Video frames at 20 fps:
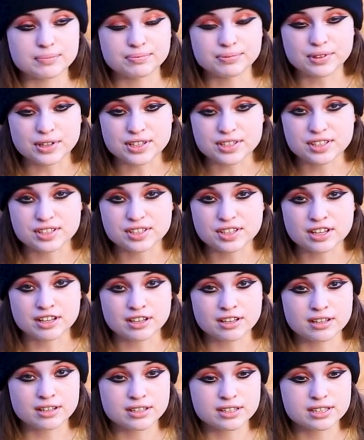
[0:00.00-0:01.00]
plus
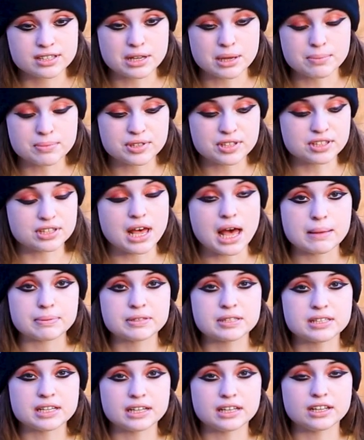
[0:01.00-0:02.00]
like some
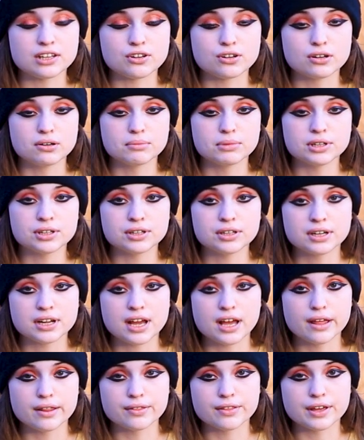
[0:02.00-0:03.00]
slapsticky humor,
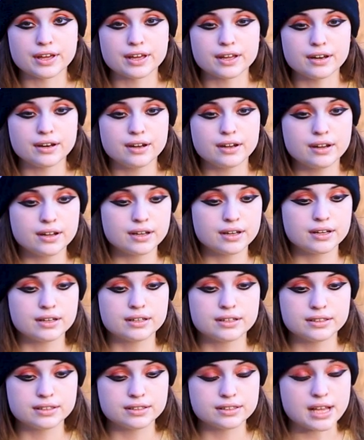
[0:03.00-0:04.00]
and then
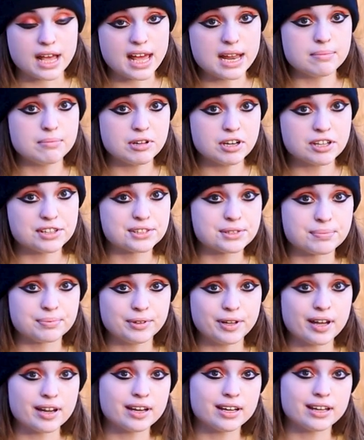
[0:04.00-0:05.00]
10 minutes of
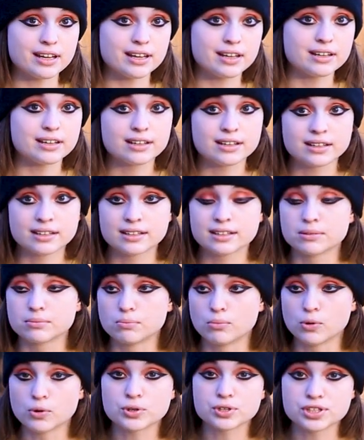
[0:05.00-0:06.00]
plot again,
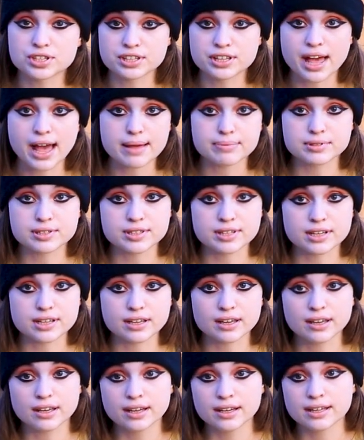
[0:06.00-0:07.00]
more
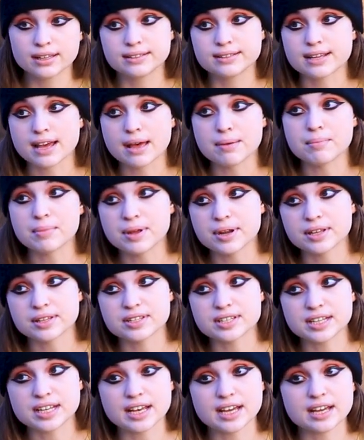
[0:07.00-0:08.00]
slapstick, 10
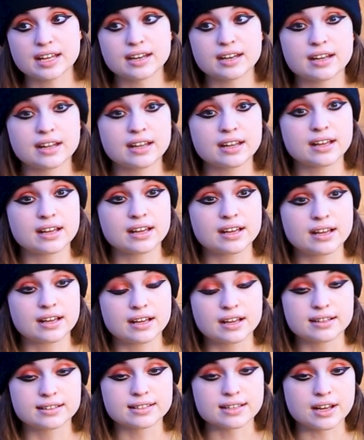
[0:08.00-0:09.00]
minutes again.
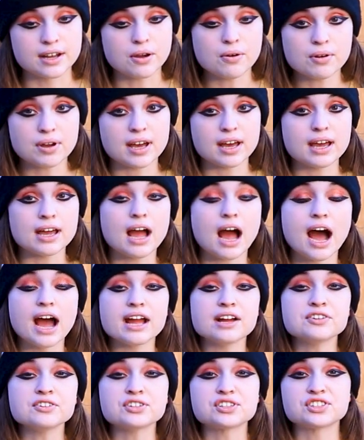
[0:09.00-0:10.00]
It's like, okay,
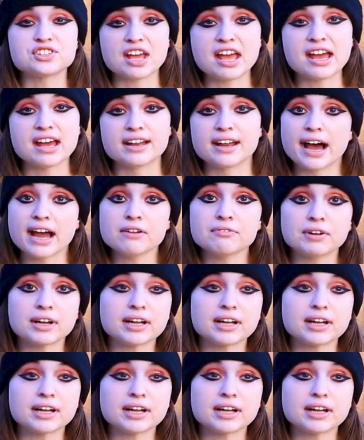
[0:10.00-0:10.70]
I understand, I